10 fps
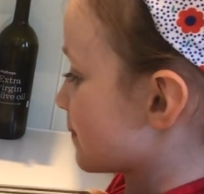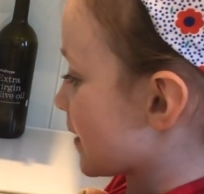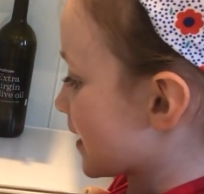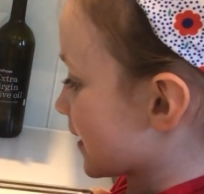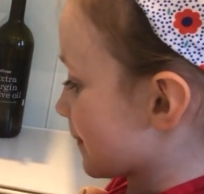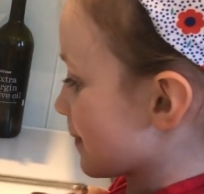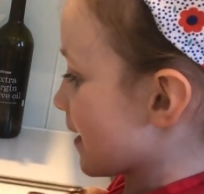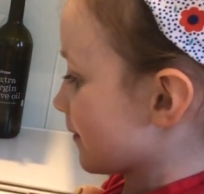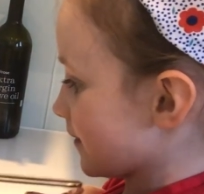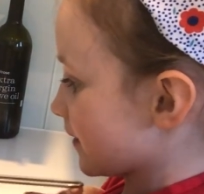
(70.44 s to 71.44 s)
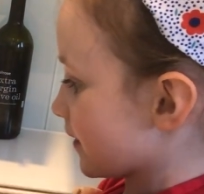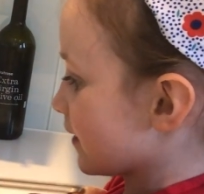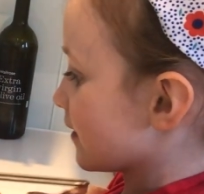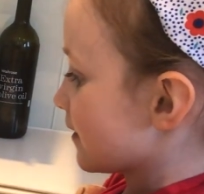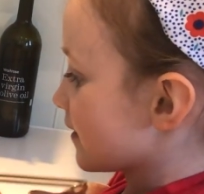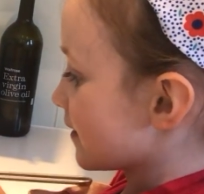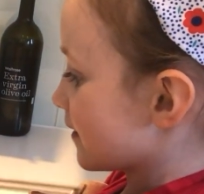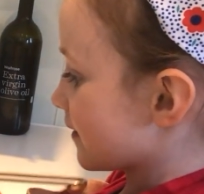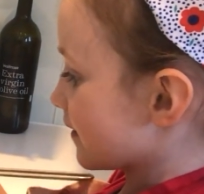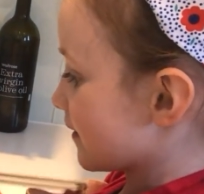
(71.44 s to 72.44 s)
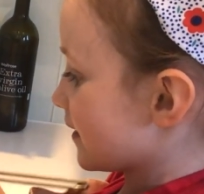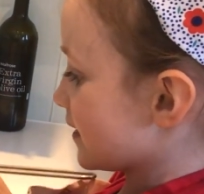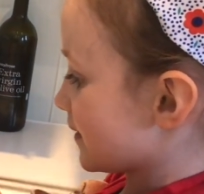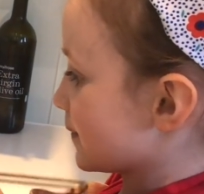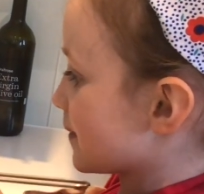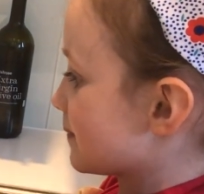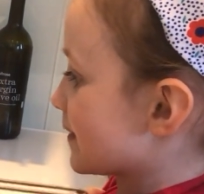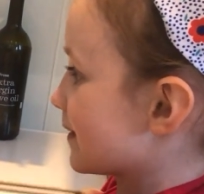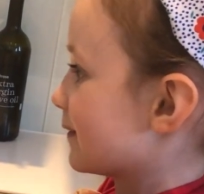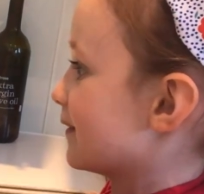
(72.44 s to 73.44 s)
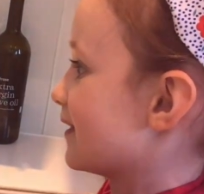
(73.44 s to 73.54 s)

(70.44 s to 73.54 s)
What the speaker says: baking powder into a bowl.